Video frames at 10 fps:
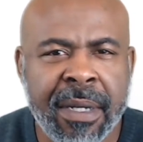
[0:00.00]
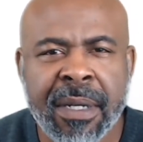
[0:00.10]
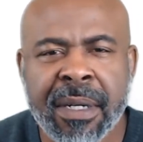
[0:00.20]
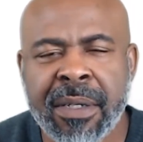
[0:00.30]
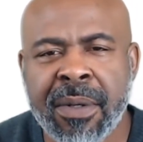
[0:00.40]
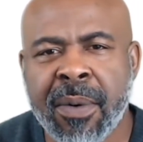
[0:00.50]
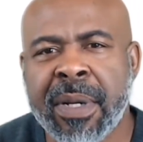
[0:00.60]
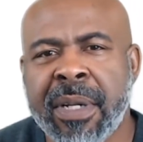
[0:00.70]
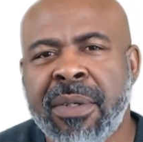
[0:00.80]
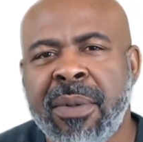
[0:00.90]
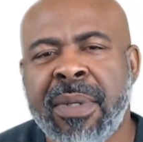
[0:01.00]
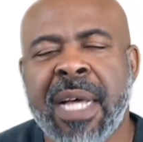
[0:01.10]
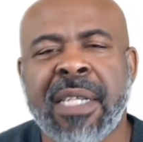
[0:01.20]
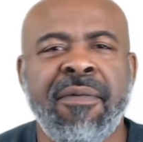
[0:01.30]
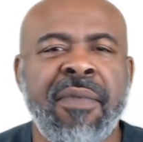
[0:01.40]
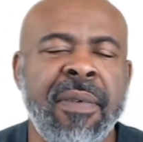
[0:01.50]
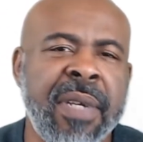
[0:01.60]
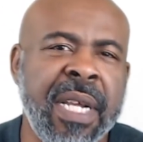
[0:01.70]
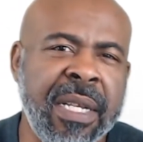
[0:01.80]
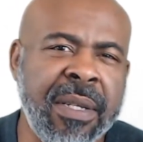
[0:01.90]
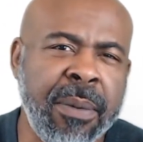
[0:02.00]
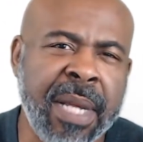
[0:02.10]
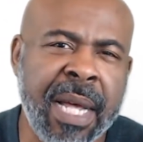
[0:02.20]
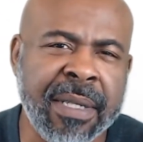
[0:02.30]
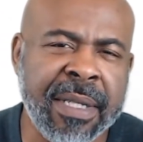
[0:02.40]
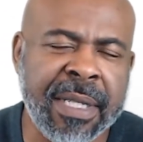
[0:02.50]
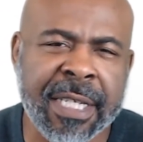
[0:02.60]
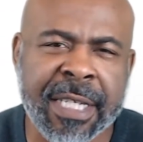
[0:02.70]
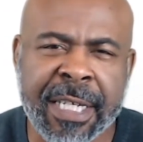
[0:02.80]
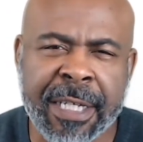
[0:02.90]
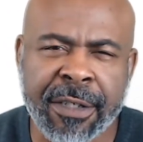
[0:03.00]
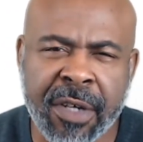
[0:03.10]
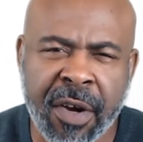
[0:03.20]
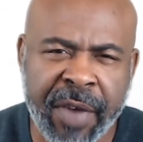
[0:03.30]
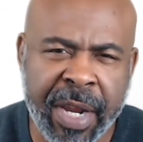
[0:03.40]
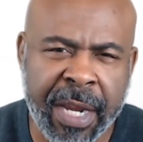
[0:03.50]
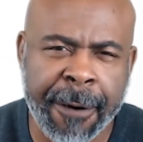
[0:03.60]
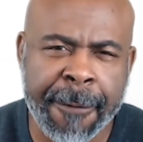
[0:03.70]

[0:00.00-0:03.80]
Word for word: during the 2015-2016 survey year.